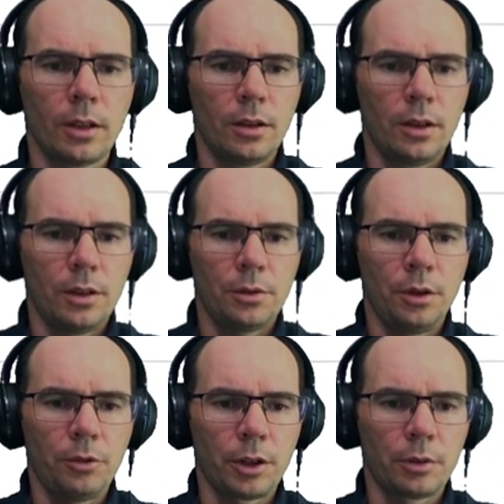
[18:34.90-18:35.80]
So if
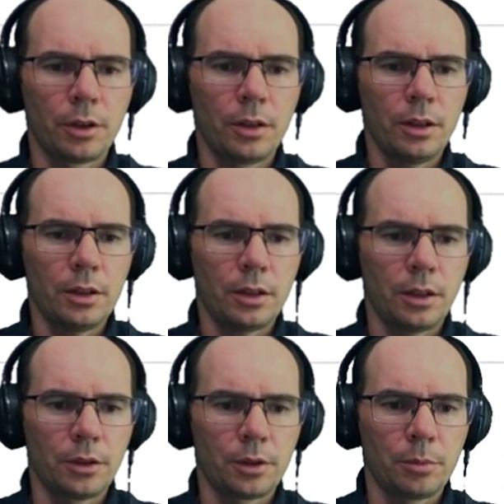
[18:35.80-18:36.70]
I run this,
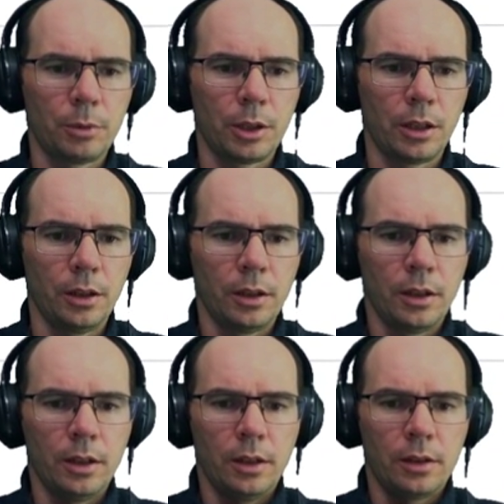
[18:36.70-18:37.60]
here's my
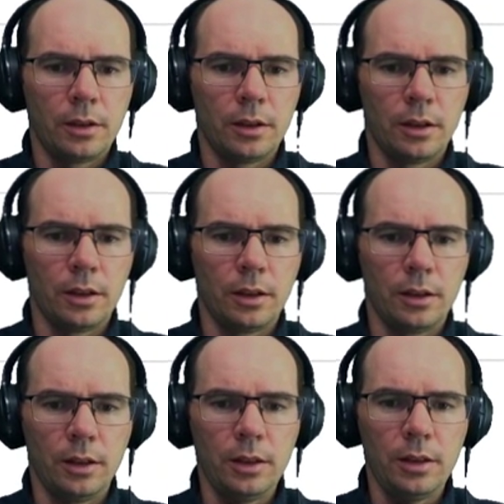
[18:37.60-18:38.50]

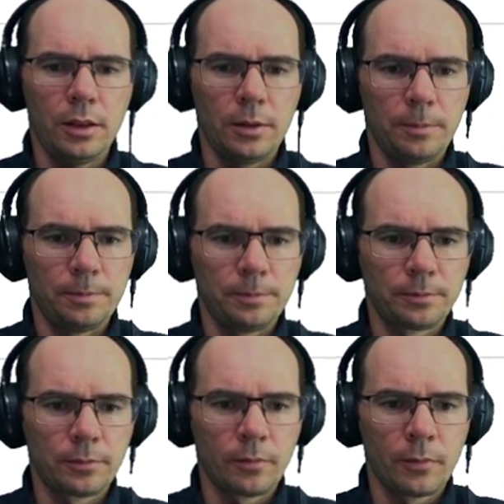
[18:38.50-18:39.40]
list
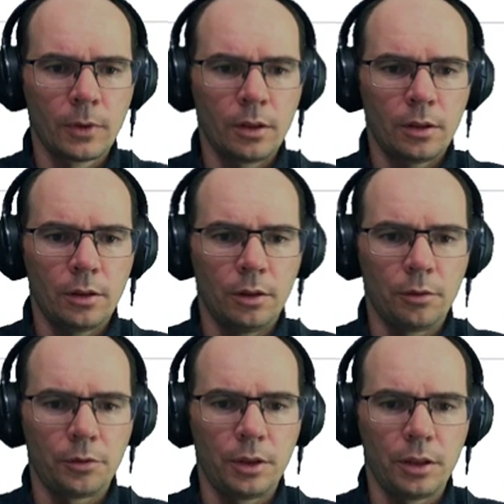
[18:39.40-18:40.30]
of
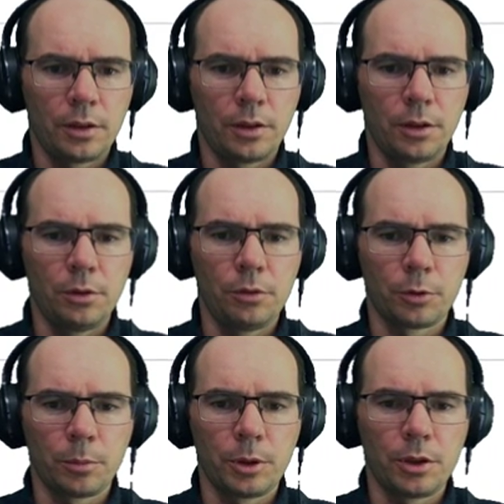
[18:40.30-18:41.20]
these
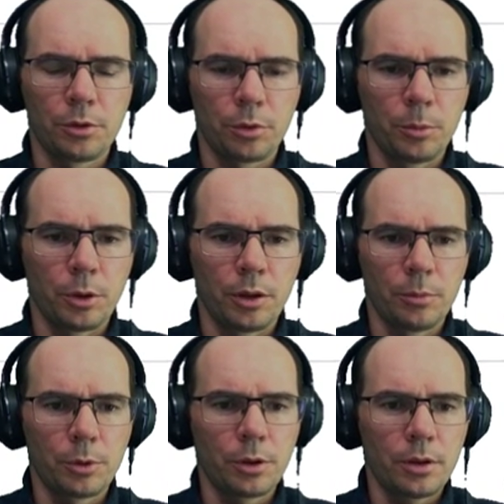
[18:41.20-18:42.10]
uniformly distributed
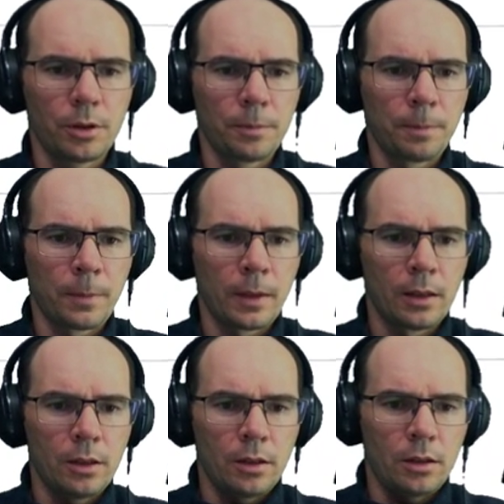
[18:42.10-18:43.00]
numbers,
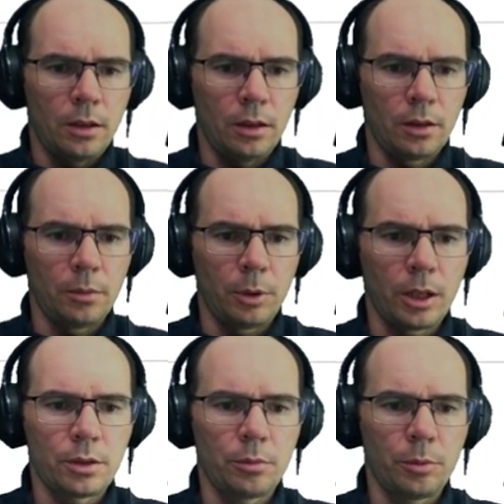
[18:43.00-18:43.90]
and the
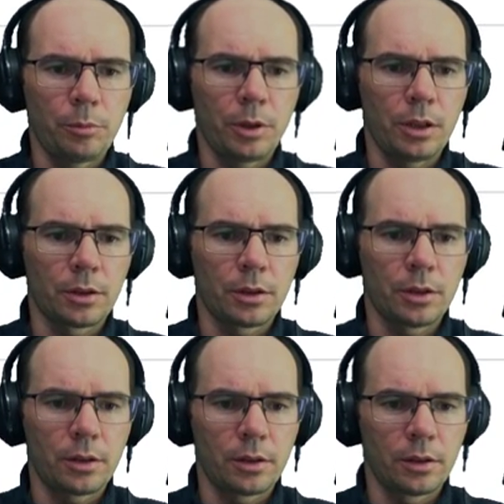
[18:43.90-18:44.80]
maximum there is
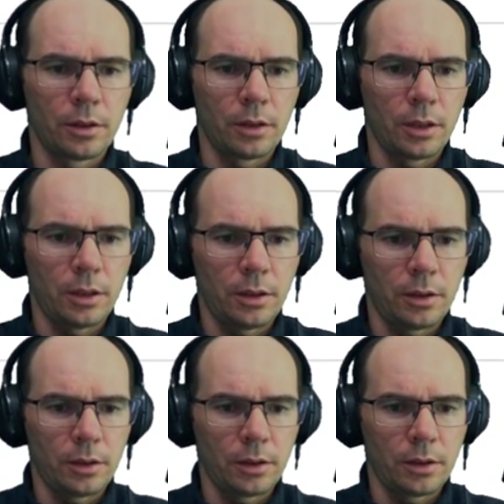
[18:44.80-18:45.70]

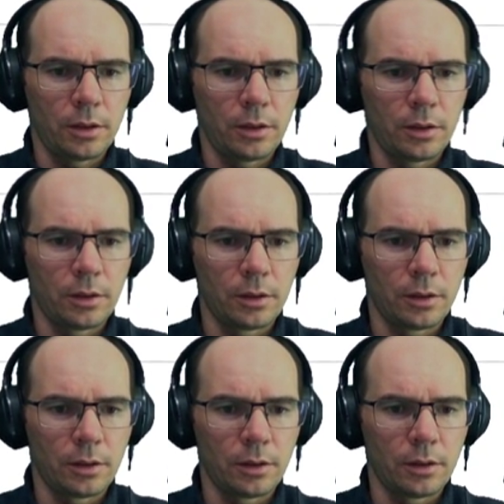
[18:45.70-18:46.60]

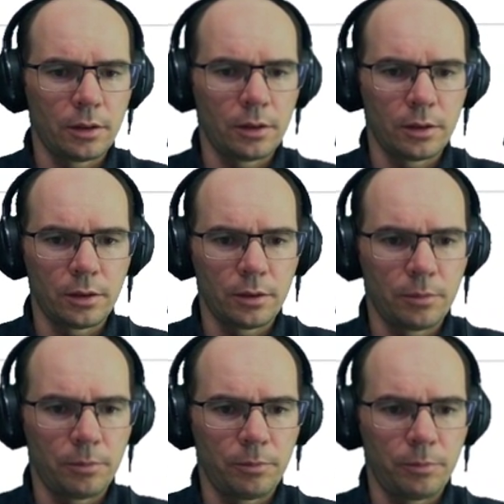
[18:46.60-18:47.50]

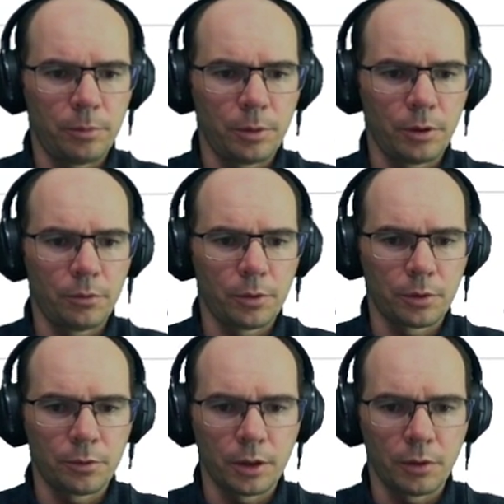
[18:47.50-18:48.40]

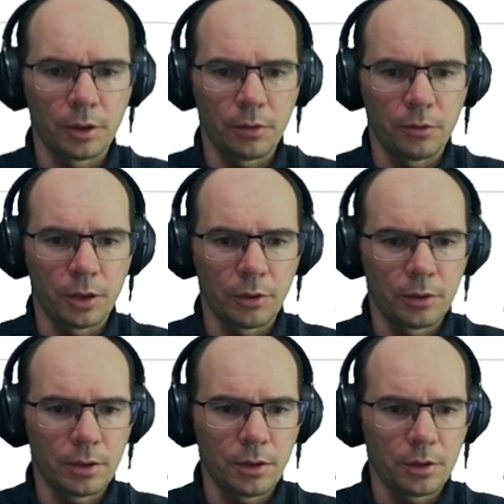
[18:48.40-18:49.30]
96.4585. Is
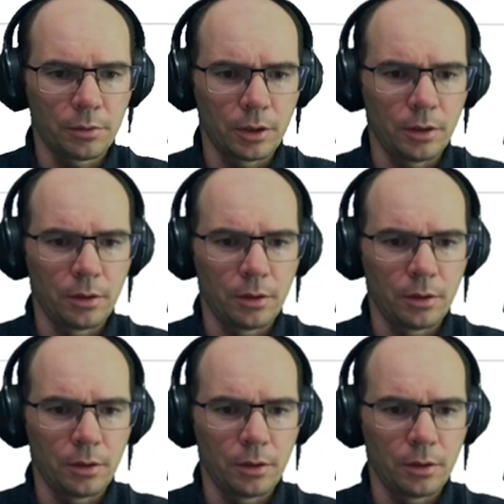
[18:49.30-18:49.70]
this right?